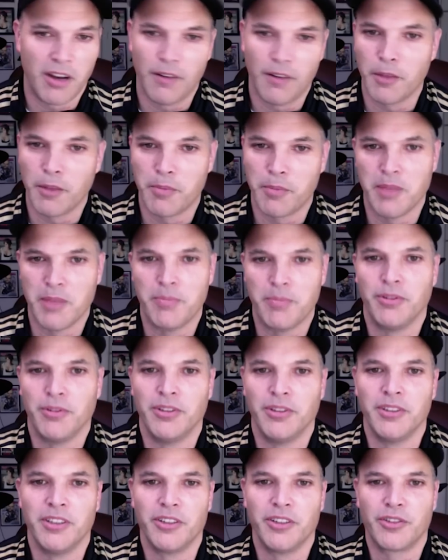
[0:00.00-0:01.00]
the
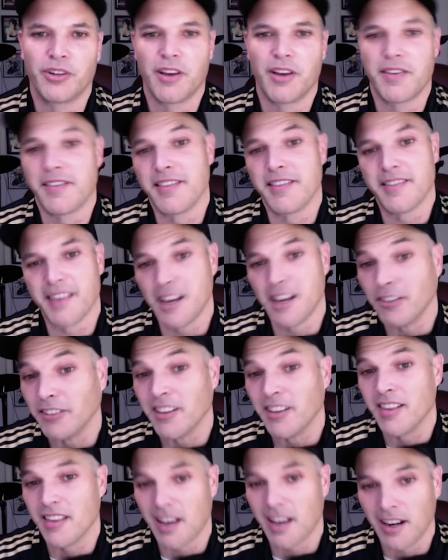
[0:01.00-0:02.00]
people in the trust and safety
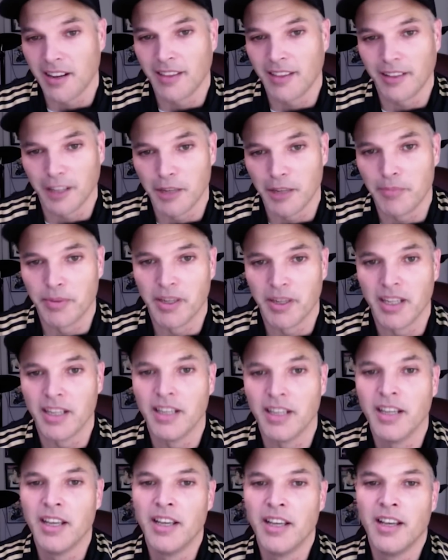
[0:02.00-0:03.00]
side of the company.